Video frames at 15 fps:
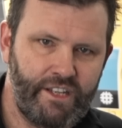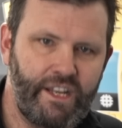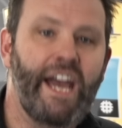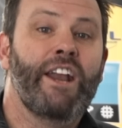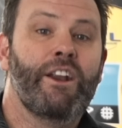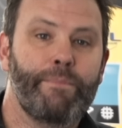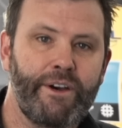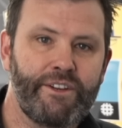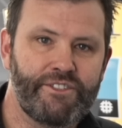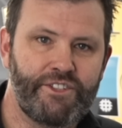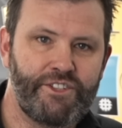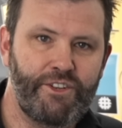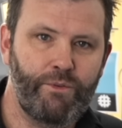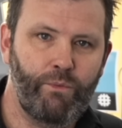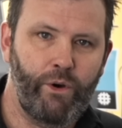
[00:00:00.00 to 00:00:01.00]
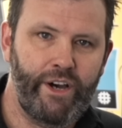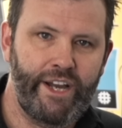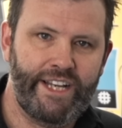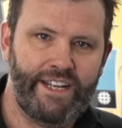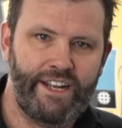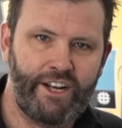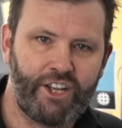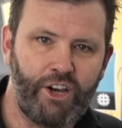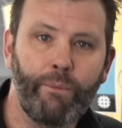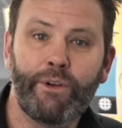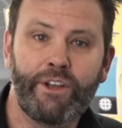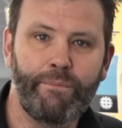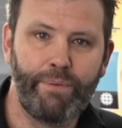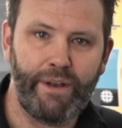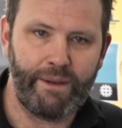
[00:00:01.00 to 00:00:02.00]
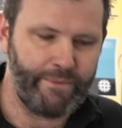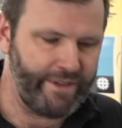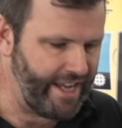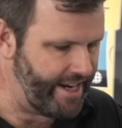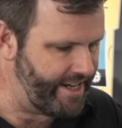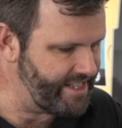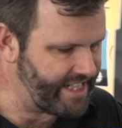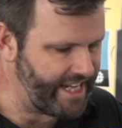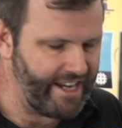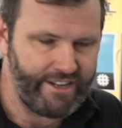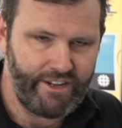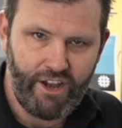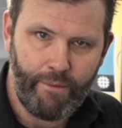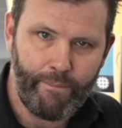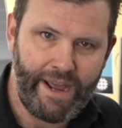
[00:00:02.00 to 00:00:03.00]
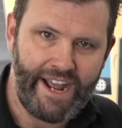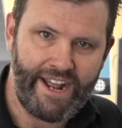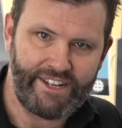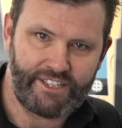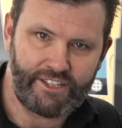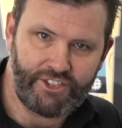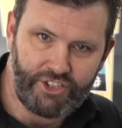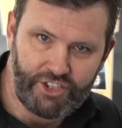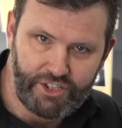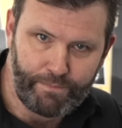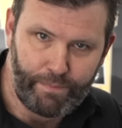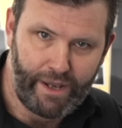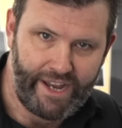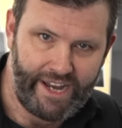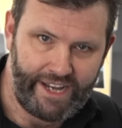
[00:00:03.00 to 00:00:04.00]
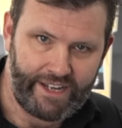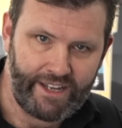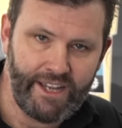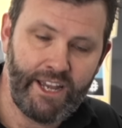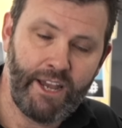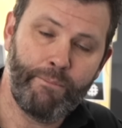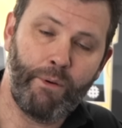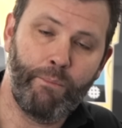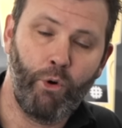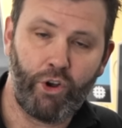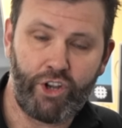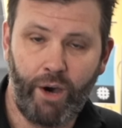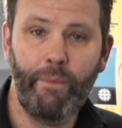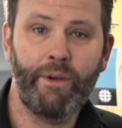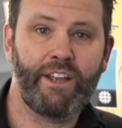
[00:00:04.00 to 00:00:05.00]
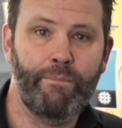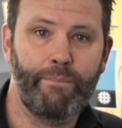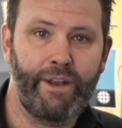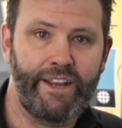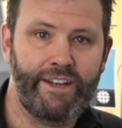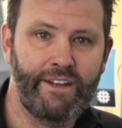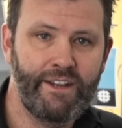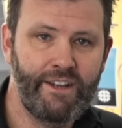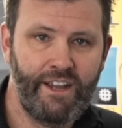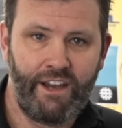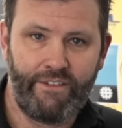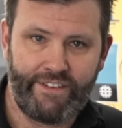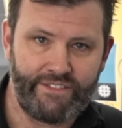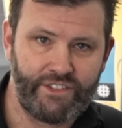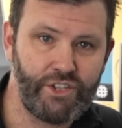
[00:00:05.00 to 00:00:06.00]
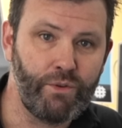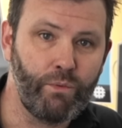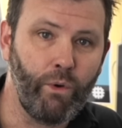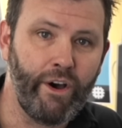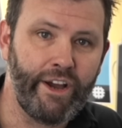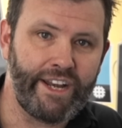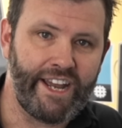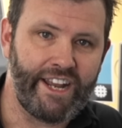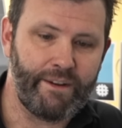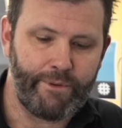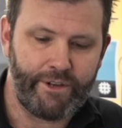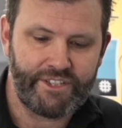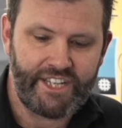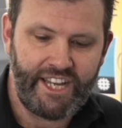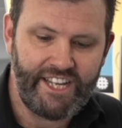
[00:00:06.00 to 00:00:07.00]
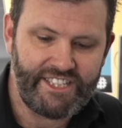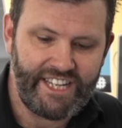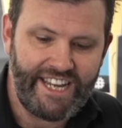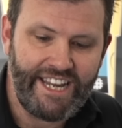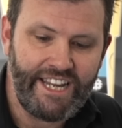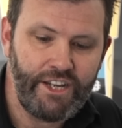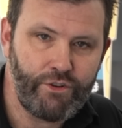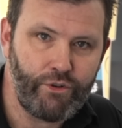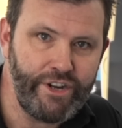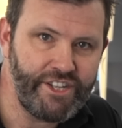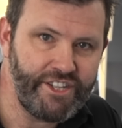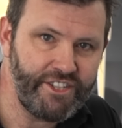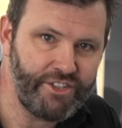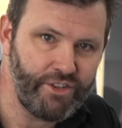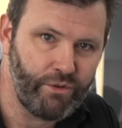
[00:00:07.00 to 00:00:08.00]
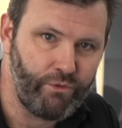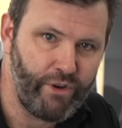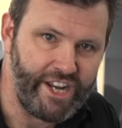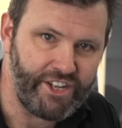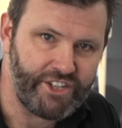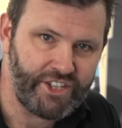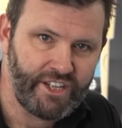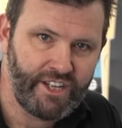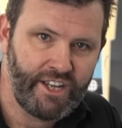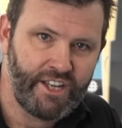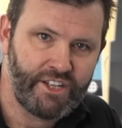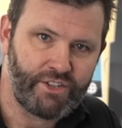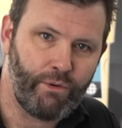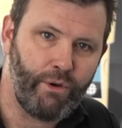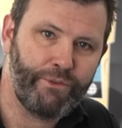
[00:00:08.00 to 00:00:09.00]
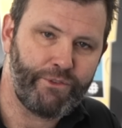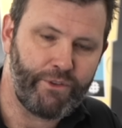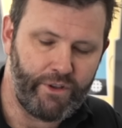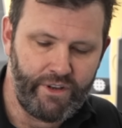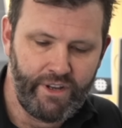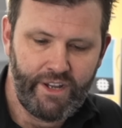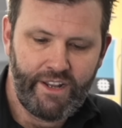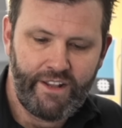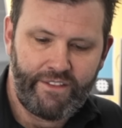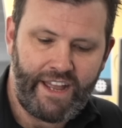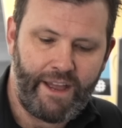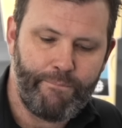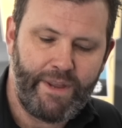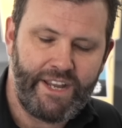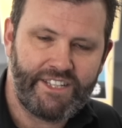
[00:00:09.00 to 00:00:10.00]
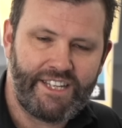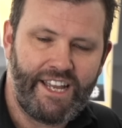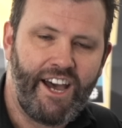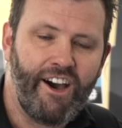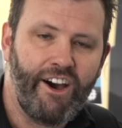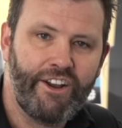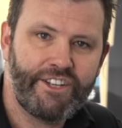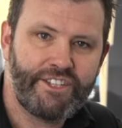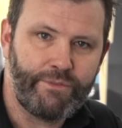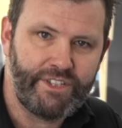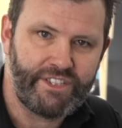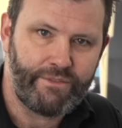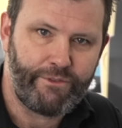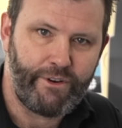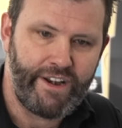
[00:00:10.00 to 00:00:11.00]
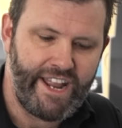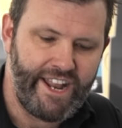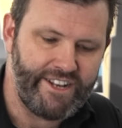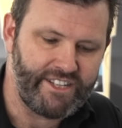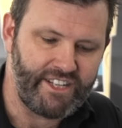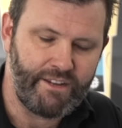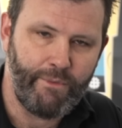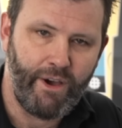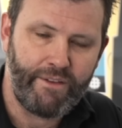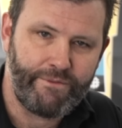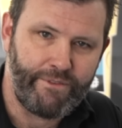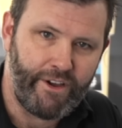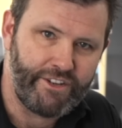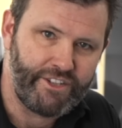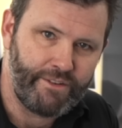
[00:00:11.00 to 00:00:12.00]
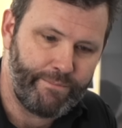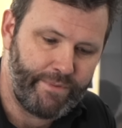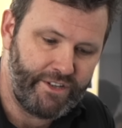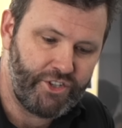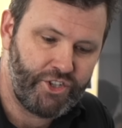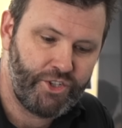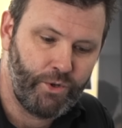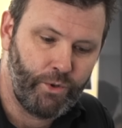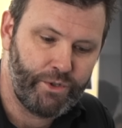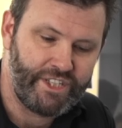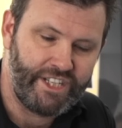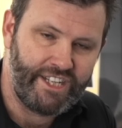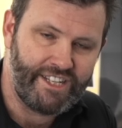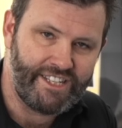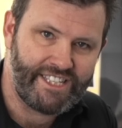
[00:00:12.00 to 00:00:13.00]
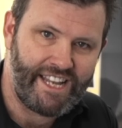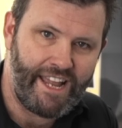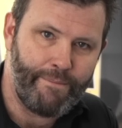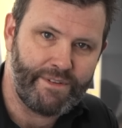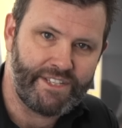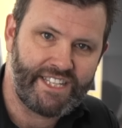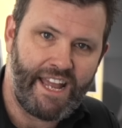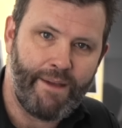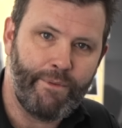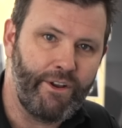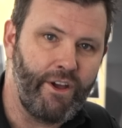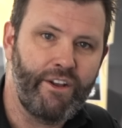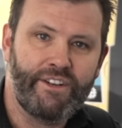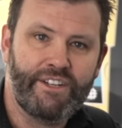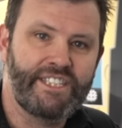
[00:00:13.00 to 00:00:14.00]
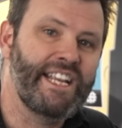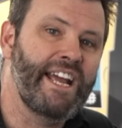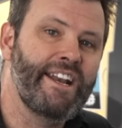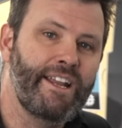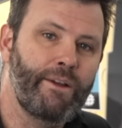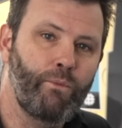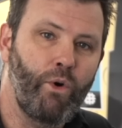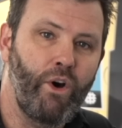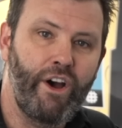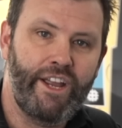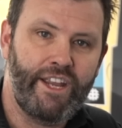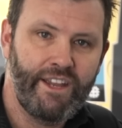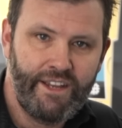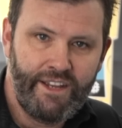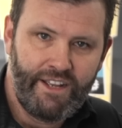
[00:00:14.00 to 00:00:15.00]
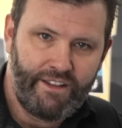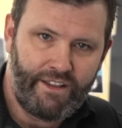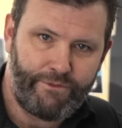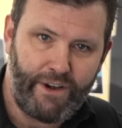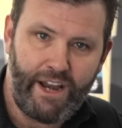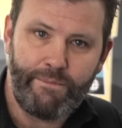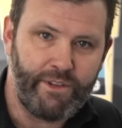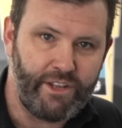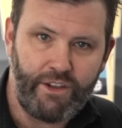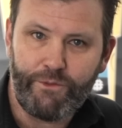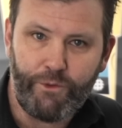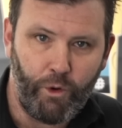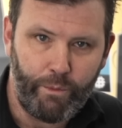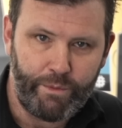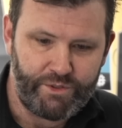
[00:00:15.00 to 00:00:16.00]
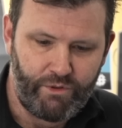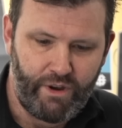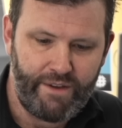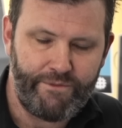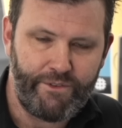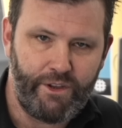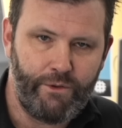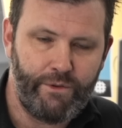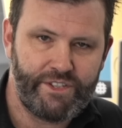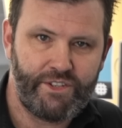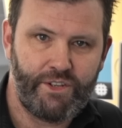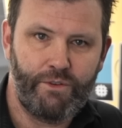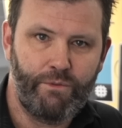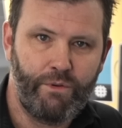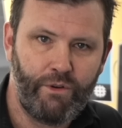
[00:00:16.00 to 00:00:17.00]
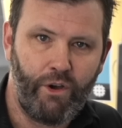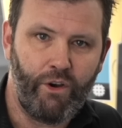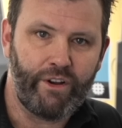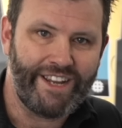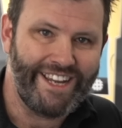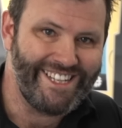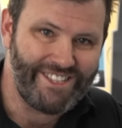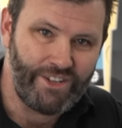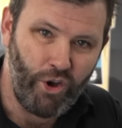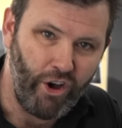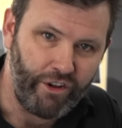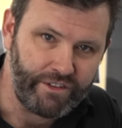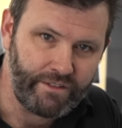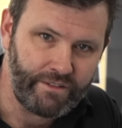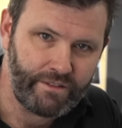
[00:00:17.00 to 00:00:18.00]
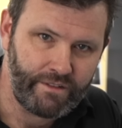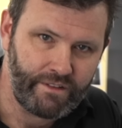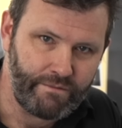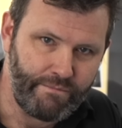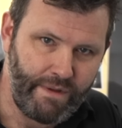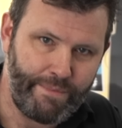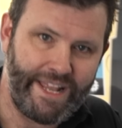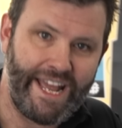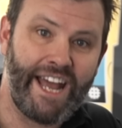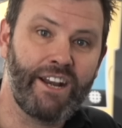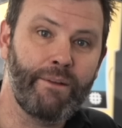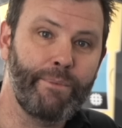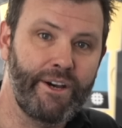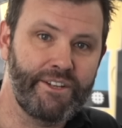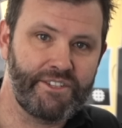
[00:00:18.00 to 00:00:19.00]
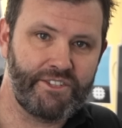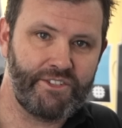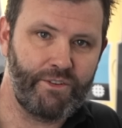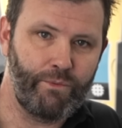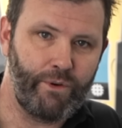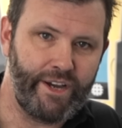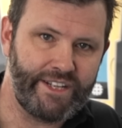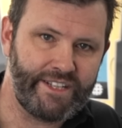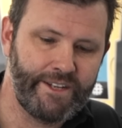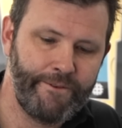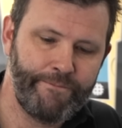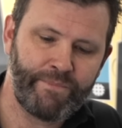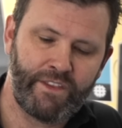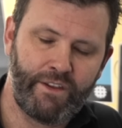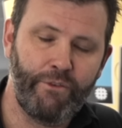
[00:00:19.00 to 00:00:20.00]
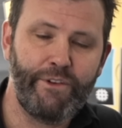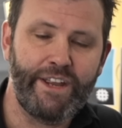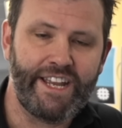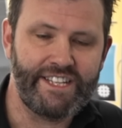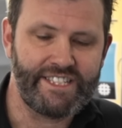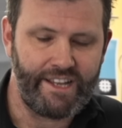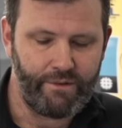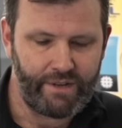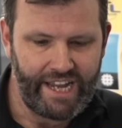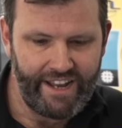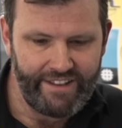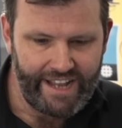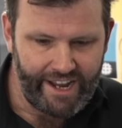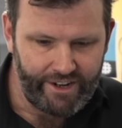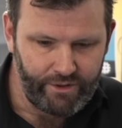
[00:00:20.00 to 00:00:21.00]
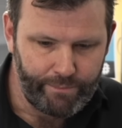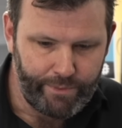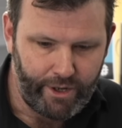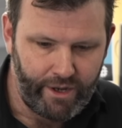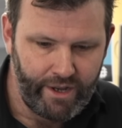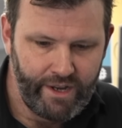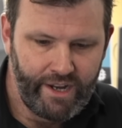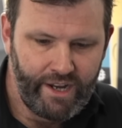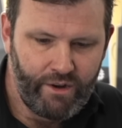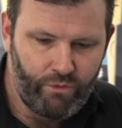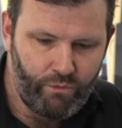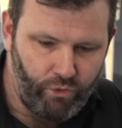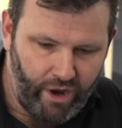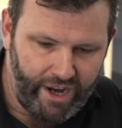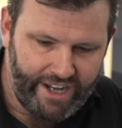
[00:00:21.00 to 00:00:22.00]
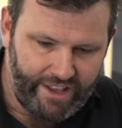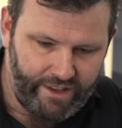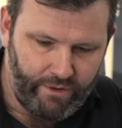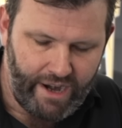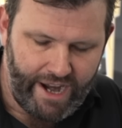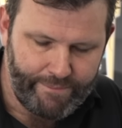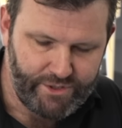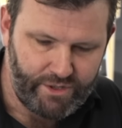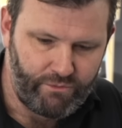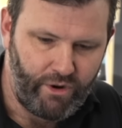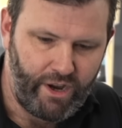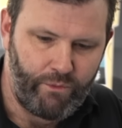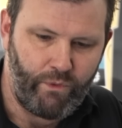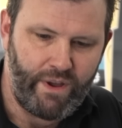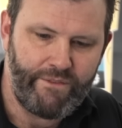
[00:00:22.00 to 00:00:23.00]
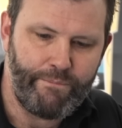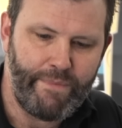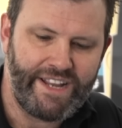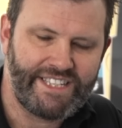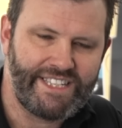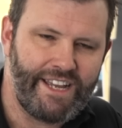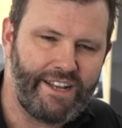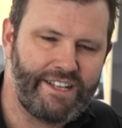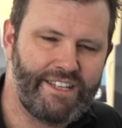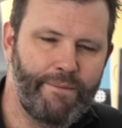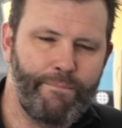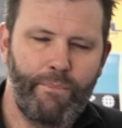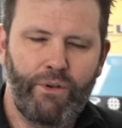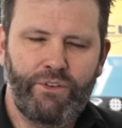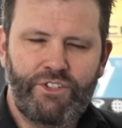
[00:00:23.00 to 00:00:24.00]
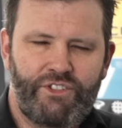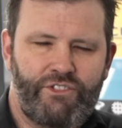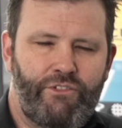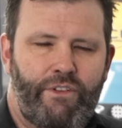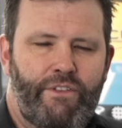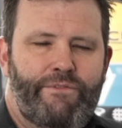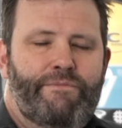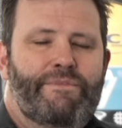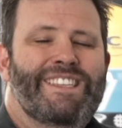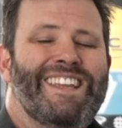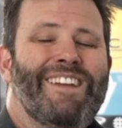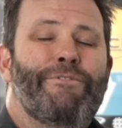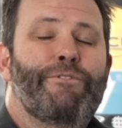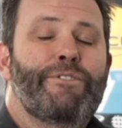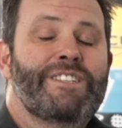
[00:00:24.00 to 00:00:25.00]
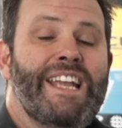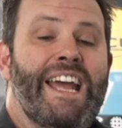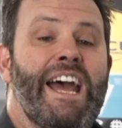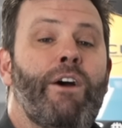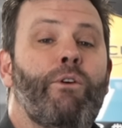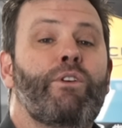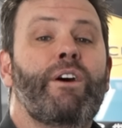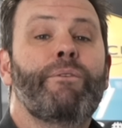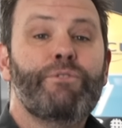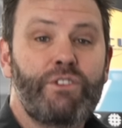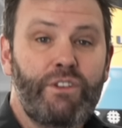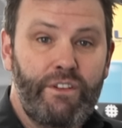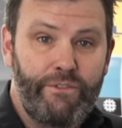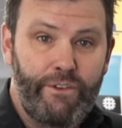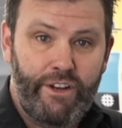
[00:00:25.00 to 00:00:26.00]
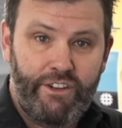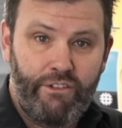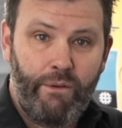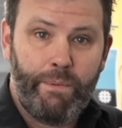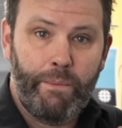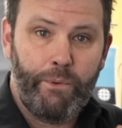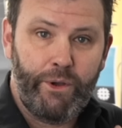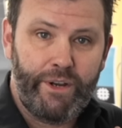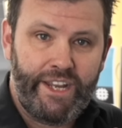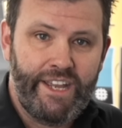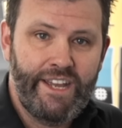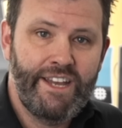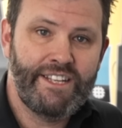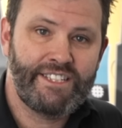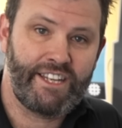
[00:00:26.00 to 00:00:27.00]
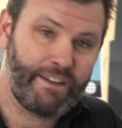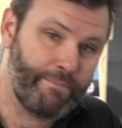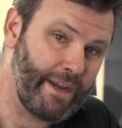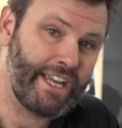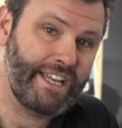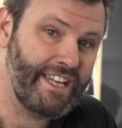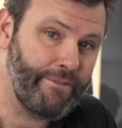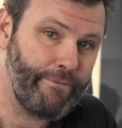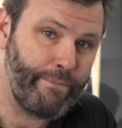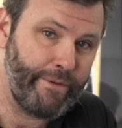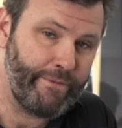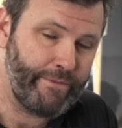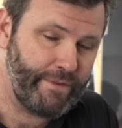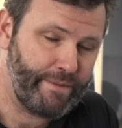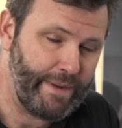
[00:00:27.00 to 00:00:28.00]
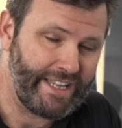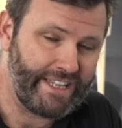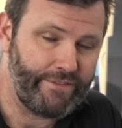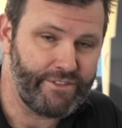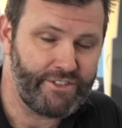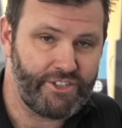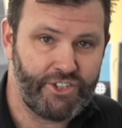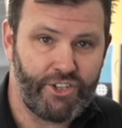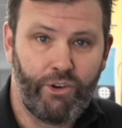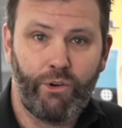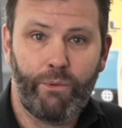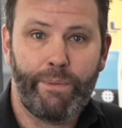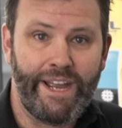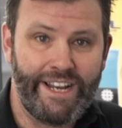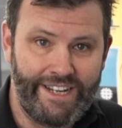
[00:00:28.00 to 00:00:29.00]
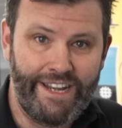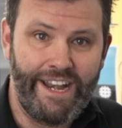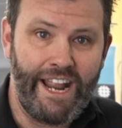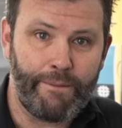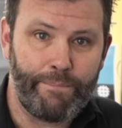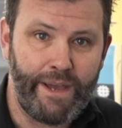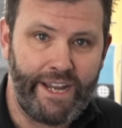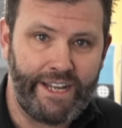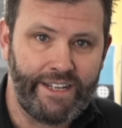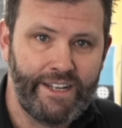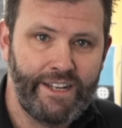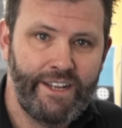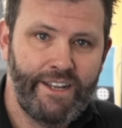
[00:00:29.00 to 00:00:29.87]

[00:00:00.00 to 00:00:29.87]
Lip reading: your handlebars are too wide. A common complaint with that is getting numb hands because you're splaying. But a more common complaint of having too wide handlebars is it increases your reach. So often, that makes it hard to reach the front end, and you might find you've been shortening your stem and not understanding why the frame that you thought was right for you is too long. It's not. Maybe the handlebars are too wide. The other thing is that getting the handlebar right at the absolute right width makes it a demonstrative difference to how comfortable you feel in your upper body. So it can make a big difference to shoulder pain and neck pain.